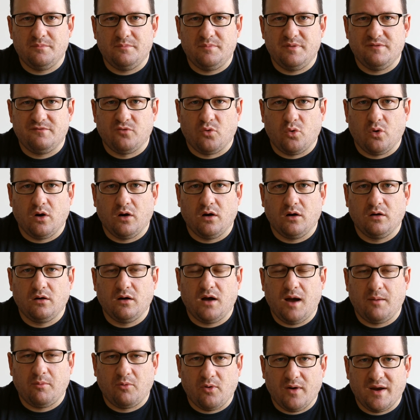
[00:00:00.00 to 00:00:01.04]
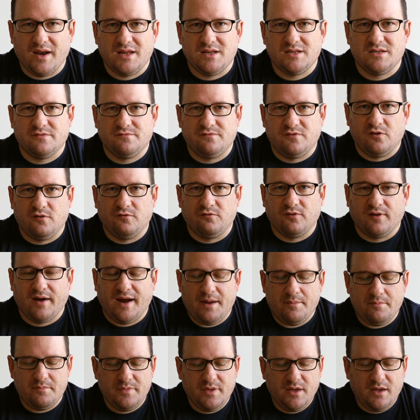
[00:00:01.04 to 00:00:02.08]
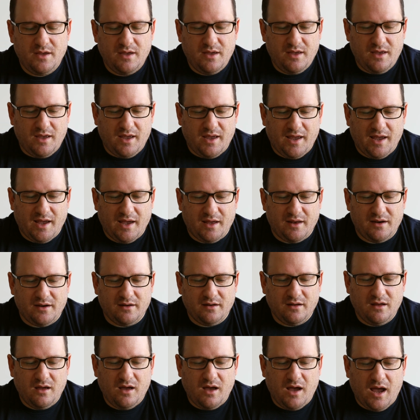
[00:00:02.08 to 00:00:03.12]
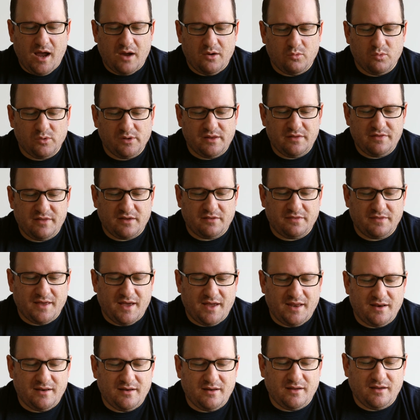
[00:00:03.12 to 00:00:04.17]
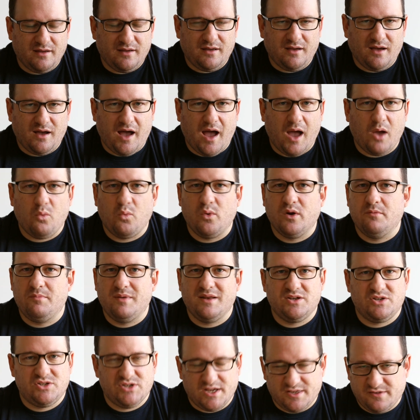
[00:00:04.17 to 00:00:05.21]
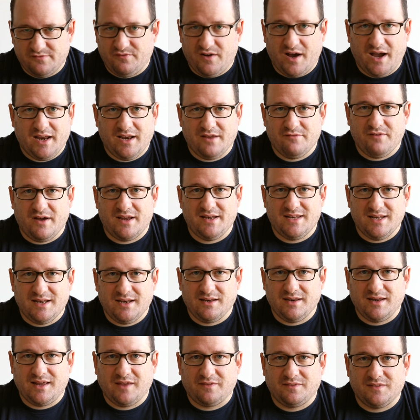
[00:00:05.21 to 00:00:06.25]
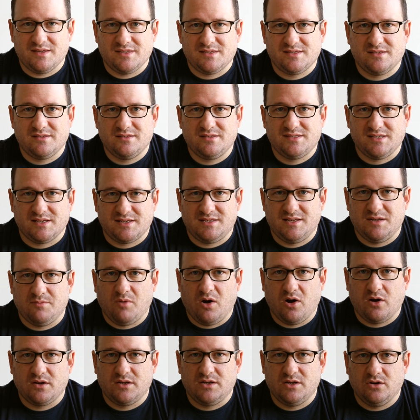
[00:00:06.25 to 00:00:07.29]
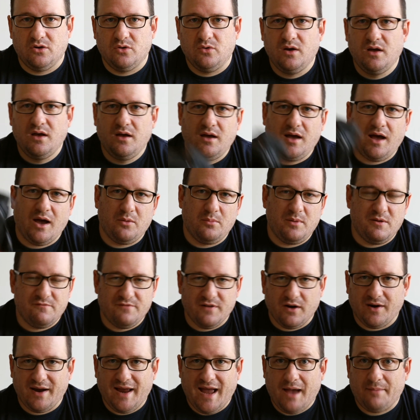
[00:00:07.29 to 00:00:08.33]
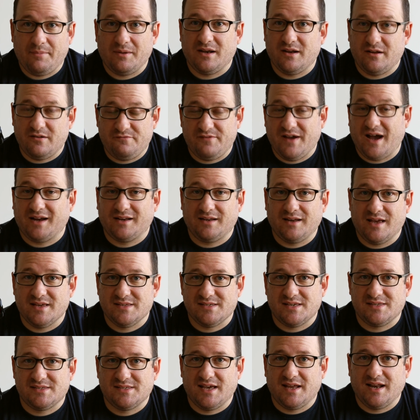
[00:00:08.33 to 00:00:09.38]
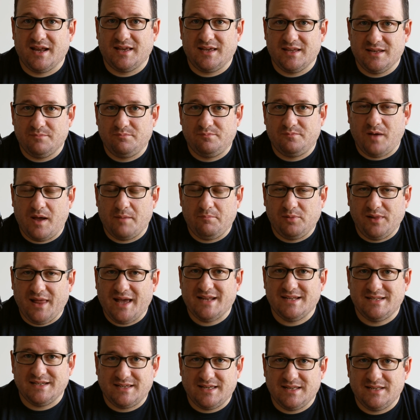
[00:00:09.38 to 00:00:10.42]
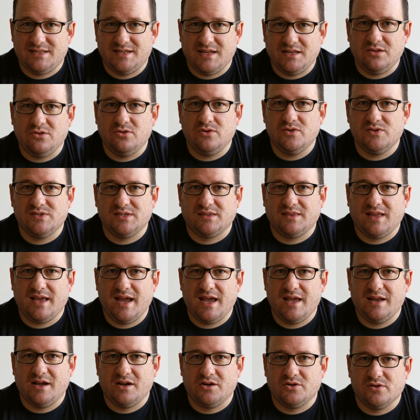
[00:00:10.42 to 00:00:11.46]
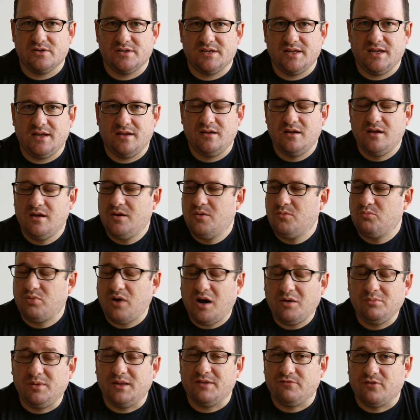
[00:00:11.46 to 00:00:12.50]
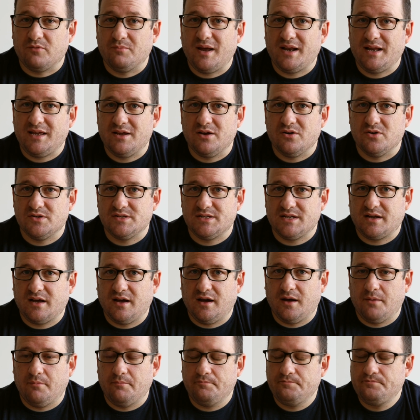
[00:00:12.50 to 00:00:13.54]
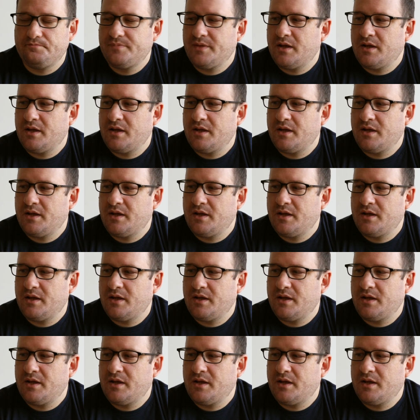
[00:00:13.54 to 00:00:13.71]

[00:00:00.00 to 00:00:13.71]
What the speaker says: before upgrading to full frame, and I really think that I would have been just fine if I didn't get this 60 Mark II. I'd be very happy, and in fact, as I said, I plan to continue using the 800D probably for many years to come.